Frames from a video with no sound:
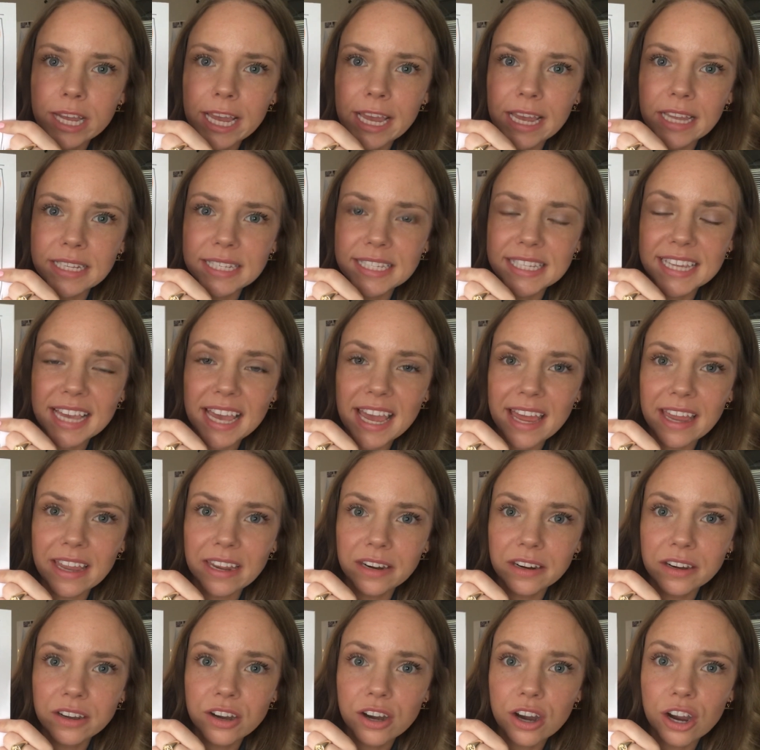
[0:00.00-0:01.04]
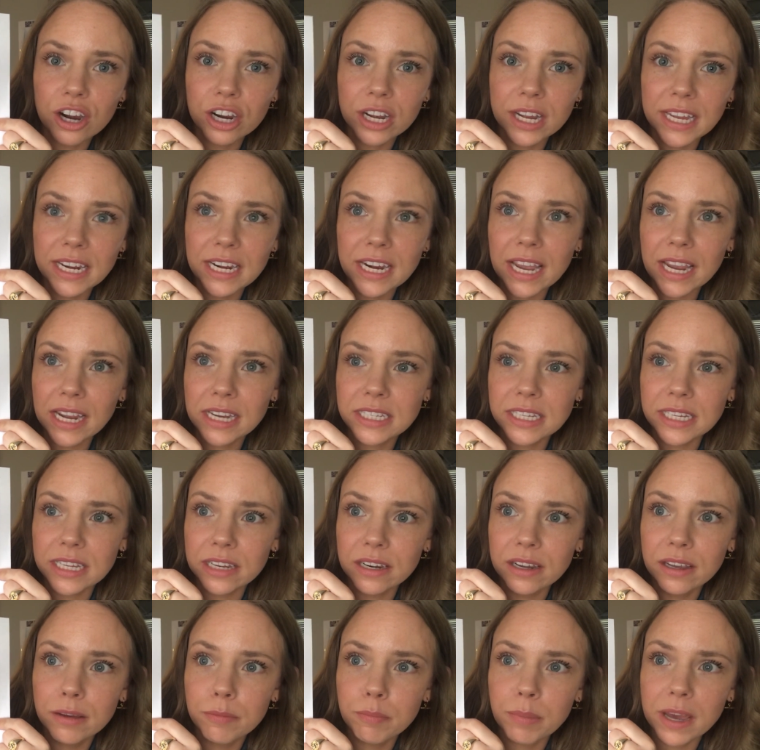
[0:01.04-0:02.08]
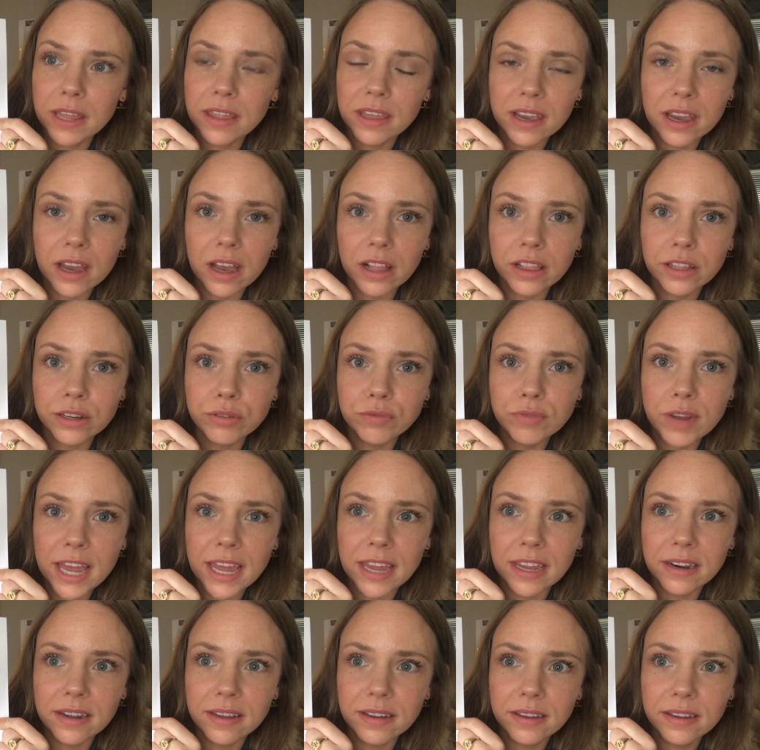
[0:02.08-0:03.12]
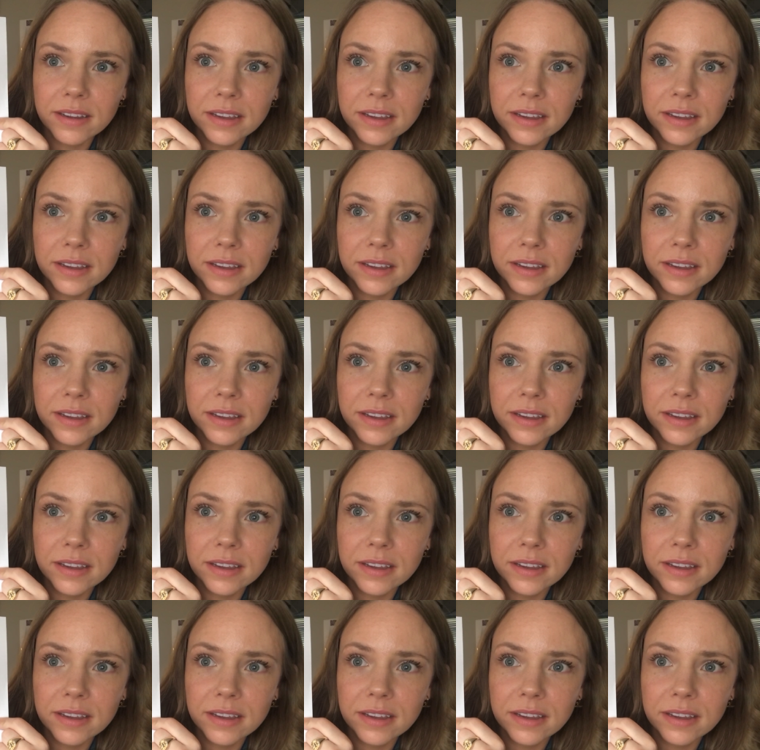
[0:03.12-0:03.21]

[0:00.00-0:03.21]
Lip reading: and 10 are connected by the color red.